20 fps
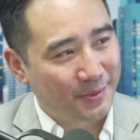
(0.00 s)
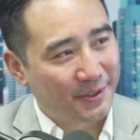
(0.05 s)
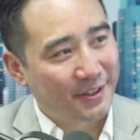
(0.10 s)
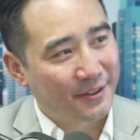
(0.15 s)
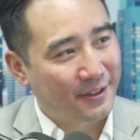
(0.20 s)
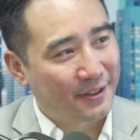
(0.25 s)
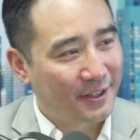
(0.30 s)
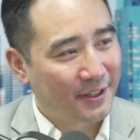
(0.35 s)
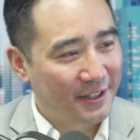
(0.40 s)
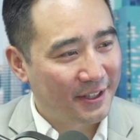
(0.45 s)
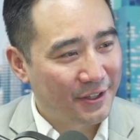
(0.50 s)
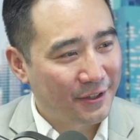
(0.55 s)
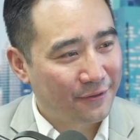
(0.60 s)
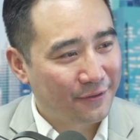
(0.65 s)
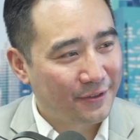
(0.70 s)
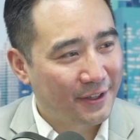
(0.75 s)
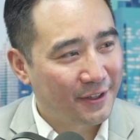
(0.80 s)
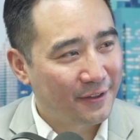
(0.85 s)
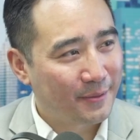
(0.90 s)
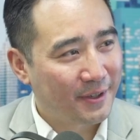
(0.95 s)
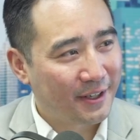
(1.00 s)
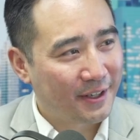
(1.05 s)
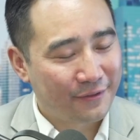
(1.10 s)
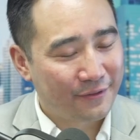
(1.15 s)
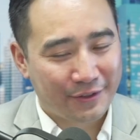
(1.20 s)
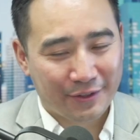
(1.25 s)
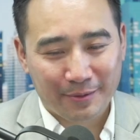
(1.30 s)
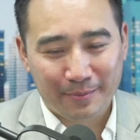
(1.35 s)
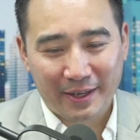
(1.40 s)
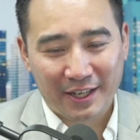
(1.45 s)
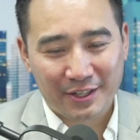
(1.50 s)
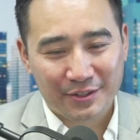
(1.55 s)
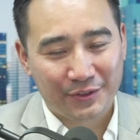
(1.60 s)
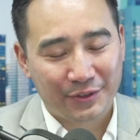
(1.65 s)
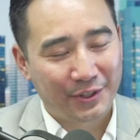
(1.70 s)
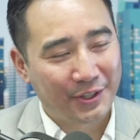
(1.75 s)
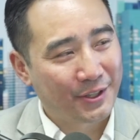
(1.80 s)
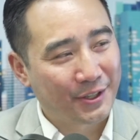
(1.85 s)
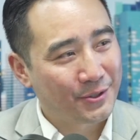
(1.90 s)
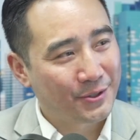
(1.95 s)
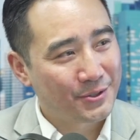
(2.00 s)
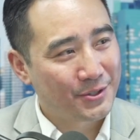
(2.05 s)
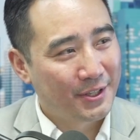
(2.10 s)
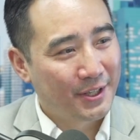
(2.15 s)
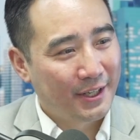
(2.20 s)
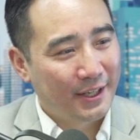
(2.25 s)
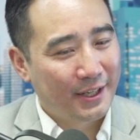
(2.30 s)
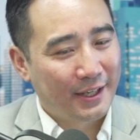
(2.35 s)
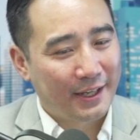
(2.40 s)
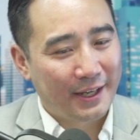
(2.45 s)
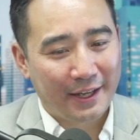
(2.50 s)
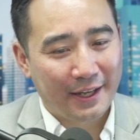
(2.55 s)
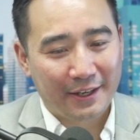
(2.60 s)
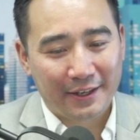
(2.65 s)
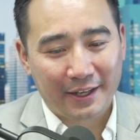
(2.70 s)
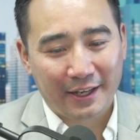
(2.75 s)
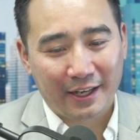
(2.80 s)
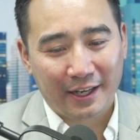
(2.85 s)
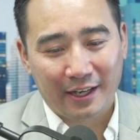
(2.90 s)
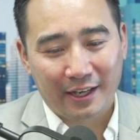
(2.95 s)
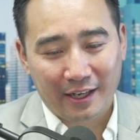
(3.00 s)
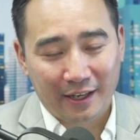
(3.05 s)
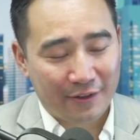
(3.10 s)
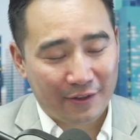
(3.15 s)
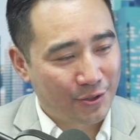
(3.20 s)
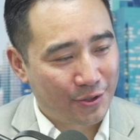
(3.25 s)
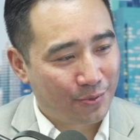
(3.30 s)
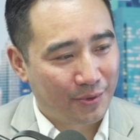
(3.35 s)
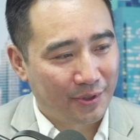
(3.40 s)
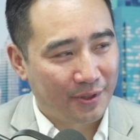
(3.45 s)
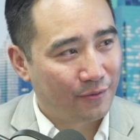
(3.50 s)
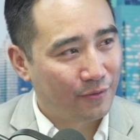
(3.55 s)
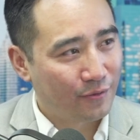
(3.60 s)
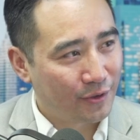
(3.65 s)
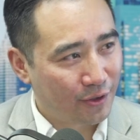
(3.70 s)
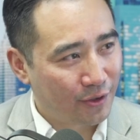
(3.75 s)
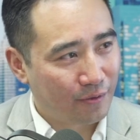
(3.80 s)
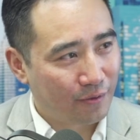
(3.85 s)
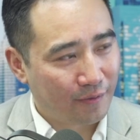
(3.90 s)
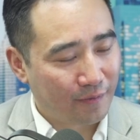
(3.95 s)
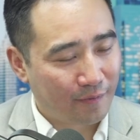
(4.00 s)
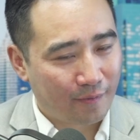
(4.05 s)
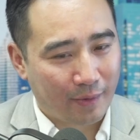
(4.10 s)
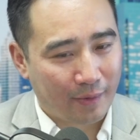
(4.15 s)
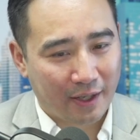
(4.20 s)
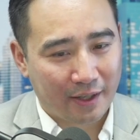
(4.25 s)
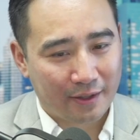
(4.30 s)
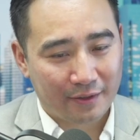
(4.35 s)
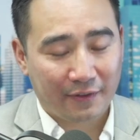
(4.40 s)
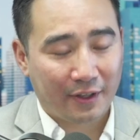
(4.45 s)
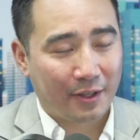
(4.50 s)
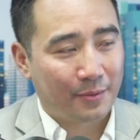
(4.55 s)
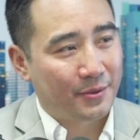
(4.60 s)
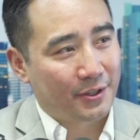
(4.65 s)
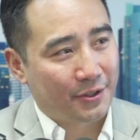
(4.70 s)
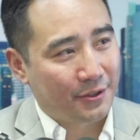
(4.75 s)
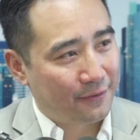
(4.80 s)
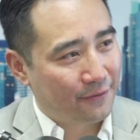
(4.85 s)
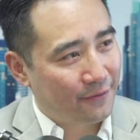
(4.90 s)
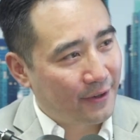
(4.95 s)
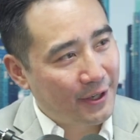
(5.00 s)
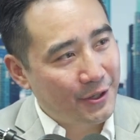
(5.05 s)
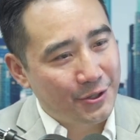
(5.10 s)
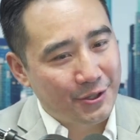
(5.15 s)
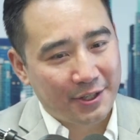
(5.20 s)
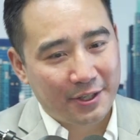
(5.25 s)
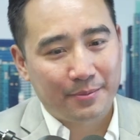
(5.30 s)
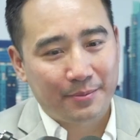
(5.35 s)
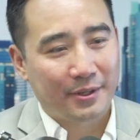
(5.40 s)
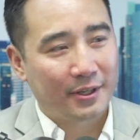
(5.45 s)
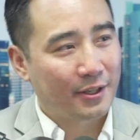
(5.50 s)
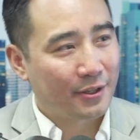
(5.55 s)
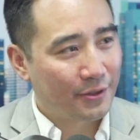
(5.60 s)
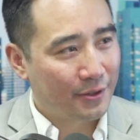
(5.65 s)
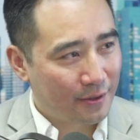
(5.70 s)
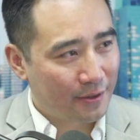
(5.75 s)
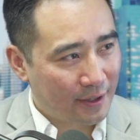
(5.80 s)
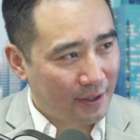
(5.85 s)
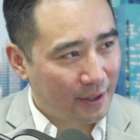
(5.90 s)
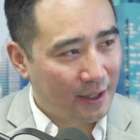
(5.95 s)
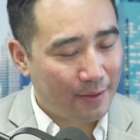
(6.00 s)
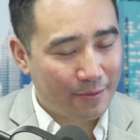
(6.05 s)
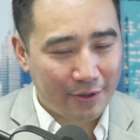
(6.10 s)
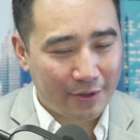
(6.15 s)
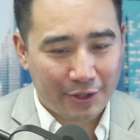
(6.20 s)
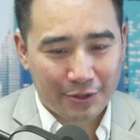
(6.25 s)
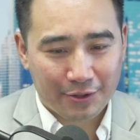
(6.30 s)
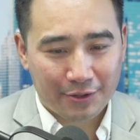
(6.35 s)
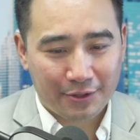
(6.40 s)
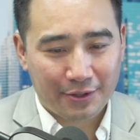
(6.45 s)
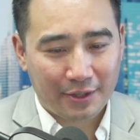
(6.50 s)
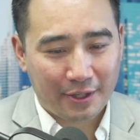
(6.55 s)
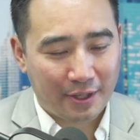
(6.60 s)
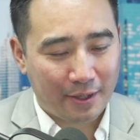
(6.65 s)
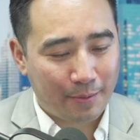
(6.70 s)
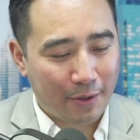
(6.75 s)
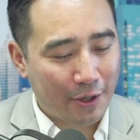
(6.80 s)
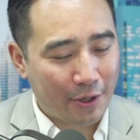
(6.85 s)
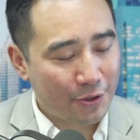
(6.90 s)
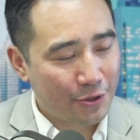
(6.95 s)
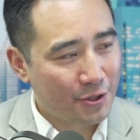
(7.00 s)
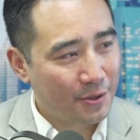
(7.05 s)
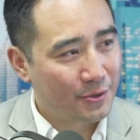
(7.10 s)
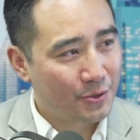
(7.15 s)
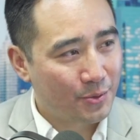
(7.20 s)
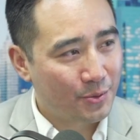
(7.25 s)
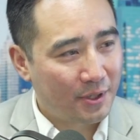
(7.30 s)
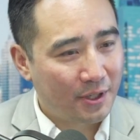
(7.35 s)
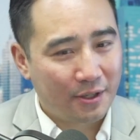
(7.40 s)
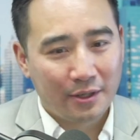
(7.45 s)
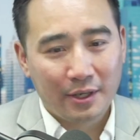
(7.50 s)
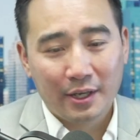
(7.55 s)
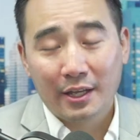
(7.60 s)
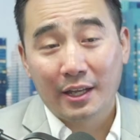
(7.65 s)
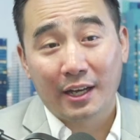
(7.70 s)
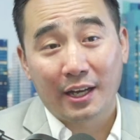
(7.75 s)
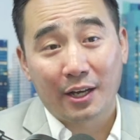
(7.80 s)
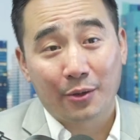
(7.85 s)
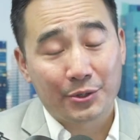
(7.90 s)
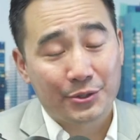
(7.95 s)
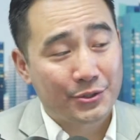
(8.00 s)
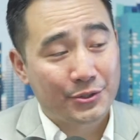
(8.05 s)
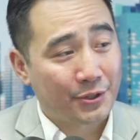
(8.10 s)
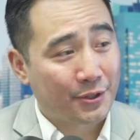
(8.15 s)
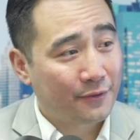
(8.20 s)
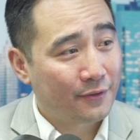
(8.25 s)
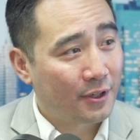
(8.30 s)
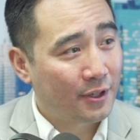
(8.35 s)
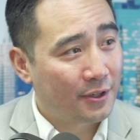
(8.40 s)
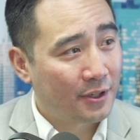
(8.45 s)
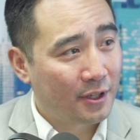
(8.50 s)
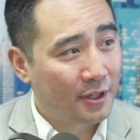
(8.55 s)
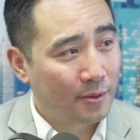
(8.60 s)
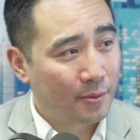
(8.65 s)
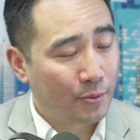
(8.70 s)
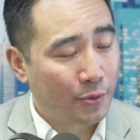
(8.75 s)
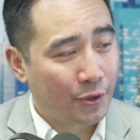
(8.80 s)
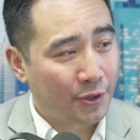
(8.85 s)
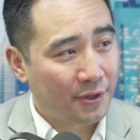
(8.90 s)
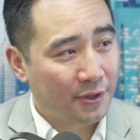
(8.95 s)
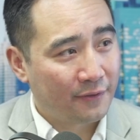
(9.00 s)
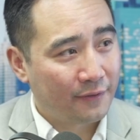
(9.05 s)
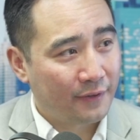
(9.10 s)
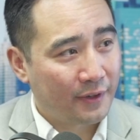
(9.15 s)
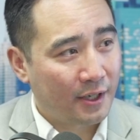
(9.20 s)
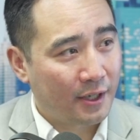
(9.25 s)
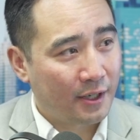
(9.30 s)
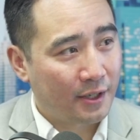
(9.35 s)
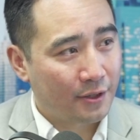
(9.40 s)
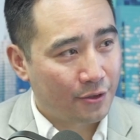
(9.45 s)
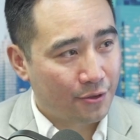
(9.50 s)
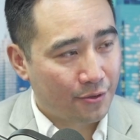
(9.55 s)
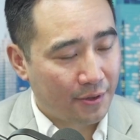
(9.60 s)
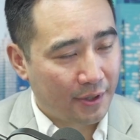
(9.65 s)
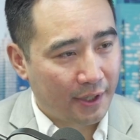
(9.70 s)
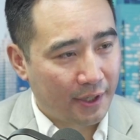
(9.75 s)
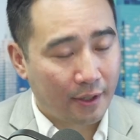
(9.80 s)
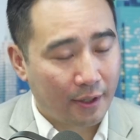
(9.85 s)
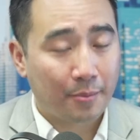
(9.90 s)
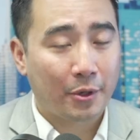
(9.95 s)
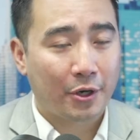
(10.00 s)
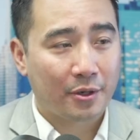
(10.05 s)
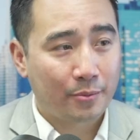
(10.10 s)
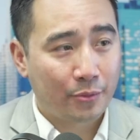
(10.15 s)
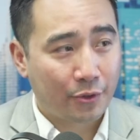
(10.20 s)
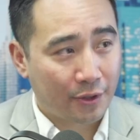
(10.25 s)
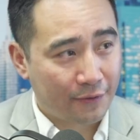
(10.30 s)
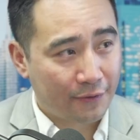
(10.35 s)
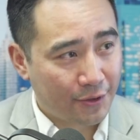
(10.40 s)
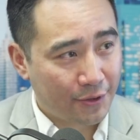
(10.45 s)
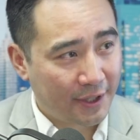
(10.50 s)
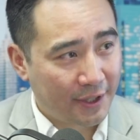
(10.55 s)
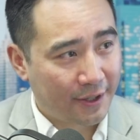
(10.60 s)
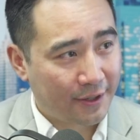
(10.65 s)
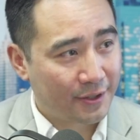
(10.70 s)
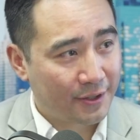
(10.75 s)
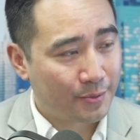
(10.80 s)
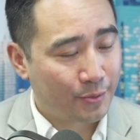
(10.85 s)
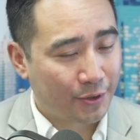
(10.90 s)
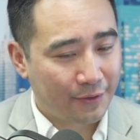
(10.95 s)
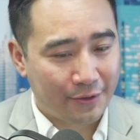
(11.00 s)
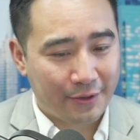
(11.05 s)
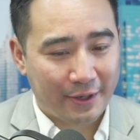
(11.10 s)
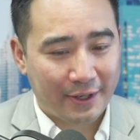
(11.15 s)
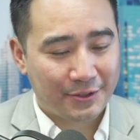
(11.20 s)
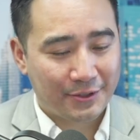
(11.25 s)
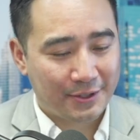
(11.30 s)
a dear friend of mine for the past few years, and actually we developed a good friendship, a good collaboration, partnership as well. We serve on the board of trade, Markham board of trade here as board of directors